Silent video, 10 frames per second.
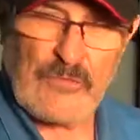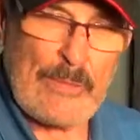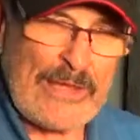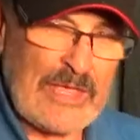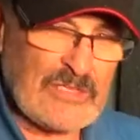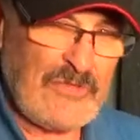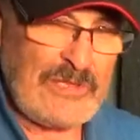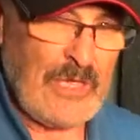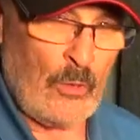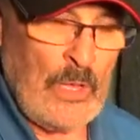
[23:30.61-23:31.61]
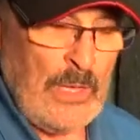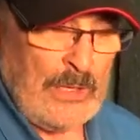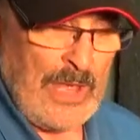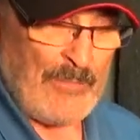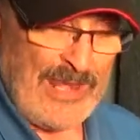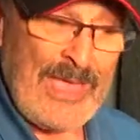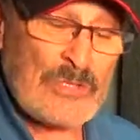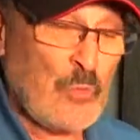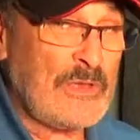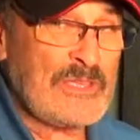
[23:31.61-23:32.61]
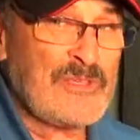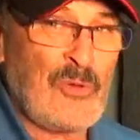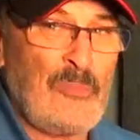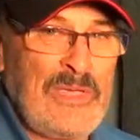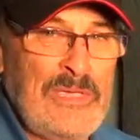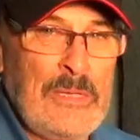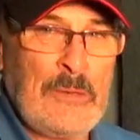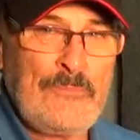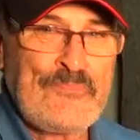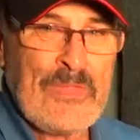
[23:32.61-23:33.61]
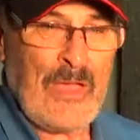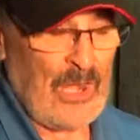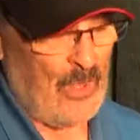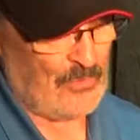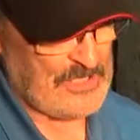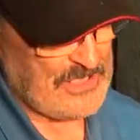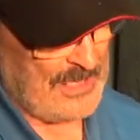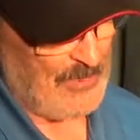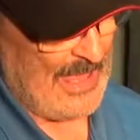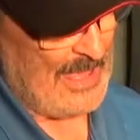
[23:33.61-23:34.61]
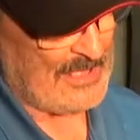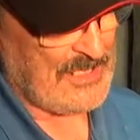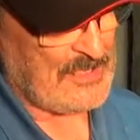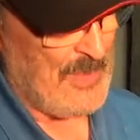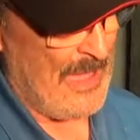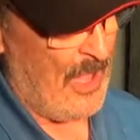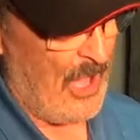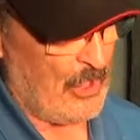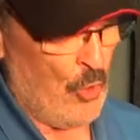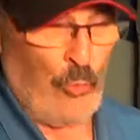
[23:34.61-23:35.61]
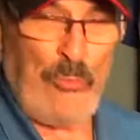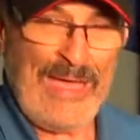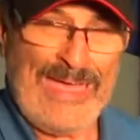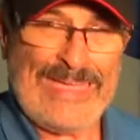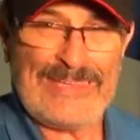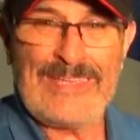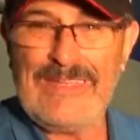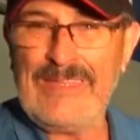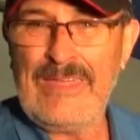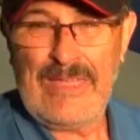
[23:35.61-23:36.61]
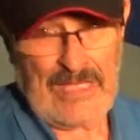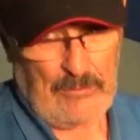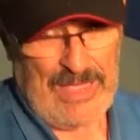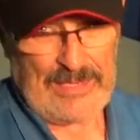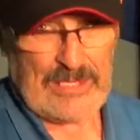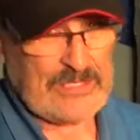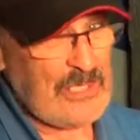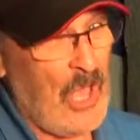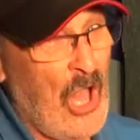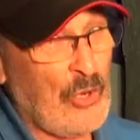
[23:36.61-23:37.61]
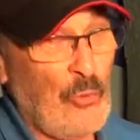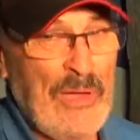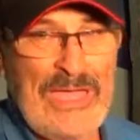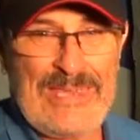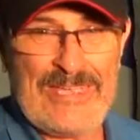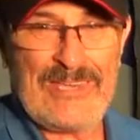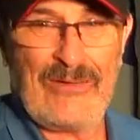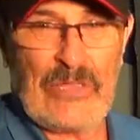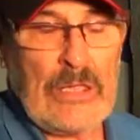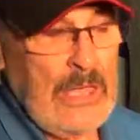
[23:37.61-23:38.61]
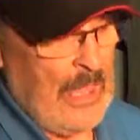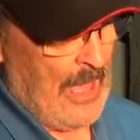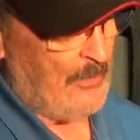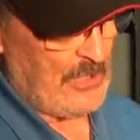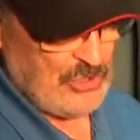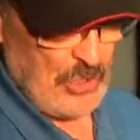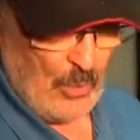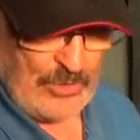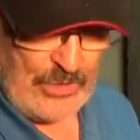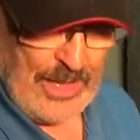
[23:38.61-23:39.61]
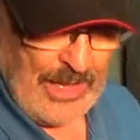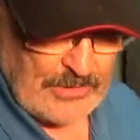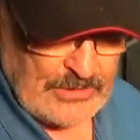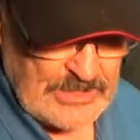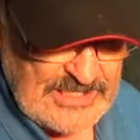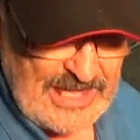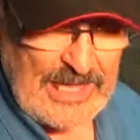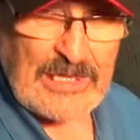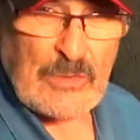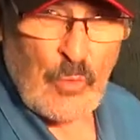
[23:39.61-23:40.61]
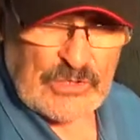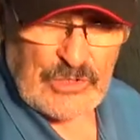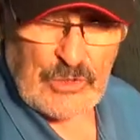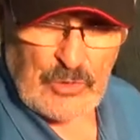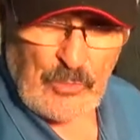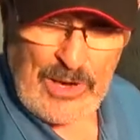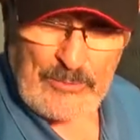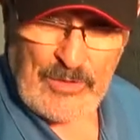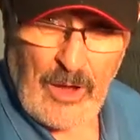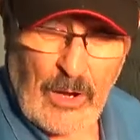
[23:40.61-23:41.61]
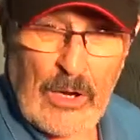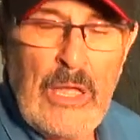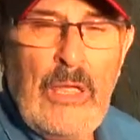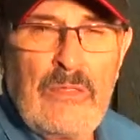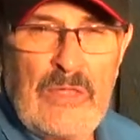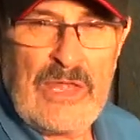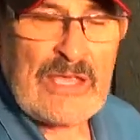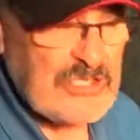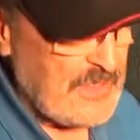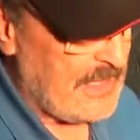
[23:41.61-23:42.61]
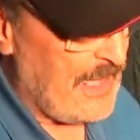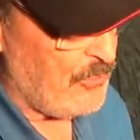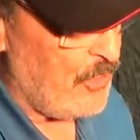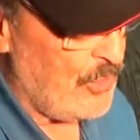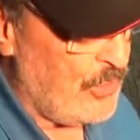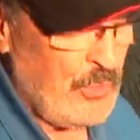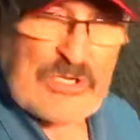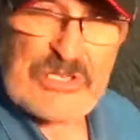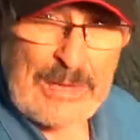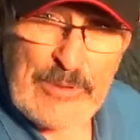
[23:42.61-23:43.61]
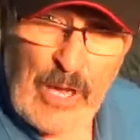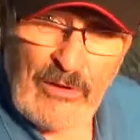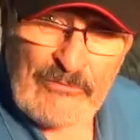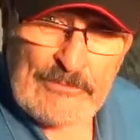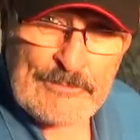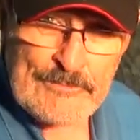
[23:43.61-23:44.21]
for my next video. Now, my next one is going to be along the same lines as my auto paint and maintenance the auto paint end of it. I've been showing you how to sand and what to do to prep the car. The next thing I'm going to do is tape it off.